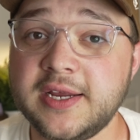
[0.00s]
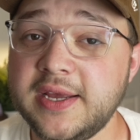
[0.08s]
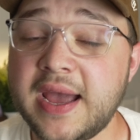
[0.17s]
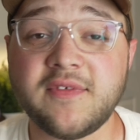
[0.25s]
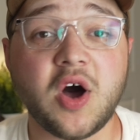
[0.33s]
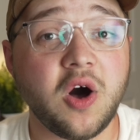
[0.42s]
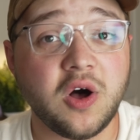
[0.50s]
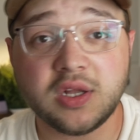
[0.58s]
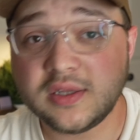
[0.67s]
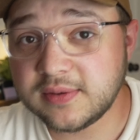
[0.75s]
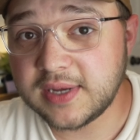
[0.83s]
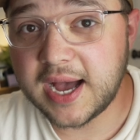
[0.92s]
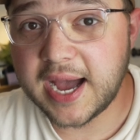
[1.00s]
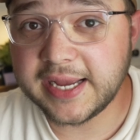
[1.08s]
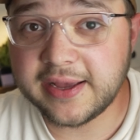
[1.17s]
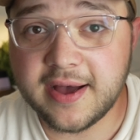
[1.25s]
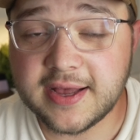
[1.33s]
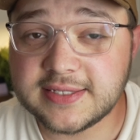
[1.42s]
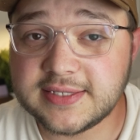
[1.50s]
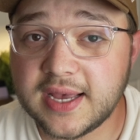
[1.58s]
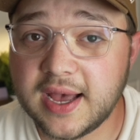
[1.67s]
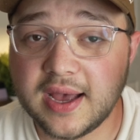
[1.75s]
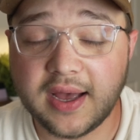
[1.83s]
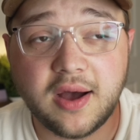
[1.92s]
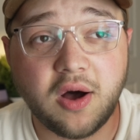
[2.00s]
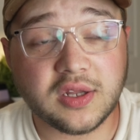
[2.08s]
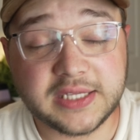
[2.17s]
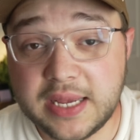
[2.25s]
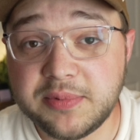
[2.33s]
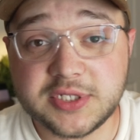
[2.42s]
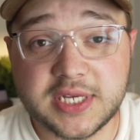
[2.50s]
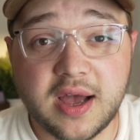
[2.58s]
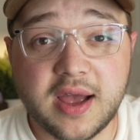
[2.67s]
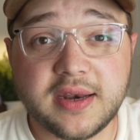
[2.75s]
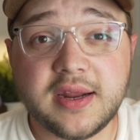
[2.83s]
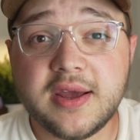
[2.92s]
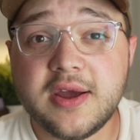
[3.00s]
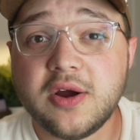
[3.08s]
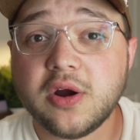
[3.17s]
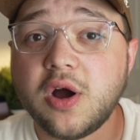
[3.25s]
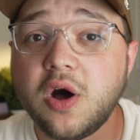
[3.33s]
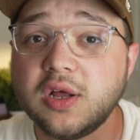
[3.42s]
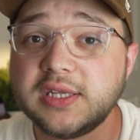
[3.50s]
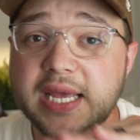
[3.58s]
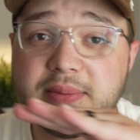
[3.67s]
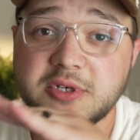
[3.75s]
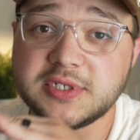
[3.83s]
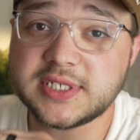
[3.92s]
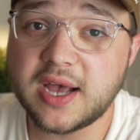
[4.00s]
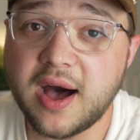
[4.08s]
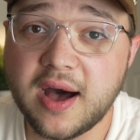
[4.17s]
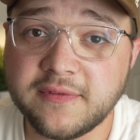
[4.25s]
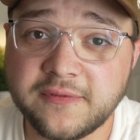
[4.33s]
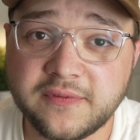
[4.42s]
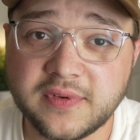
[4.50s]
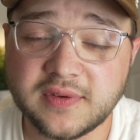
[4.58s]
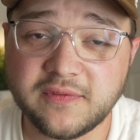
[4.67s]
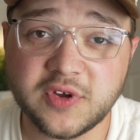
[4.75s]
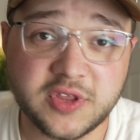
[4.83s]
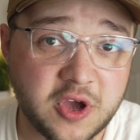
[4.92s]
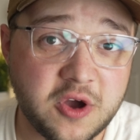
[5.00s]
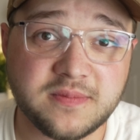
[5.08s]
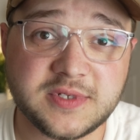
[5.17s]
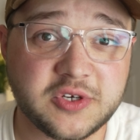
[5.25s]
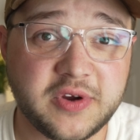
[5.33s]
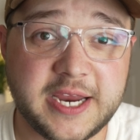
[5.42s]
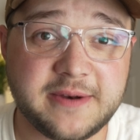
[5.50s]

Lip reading: You have all icons, all labels on or all labels off for the home screen.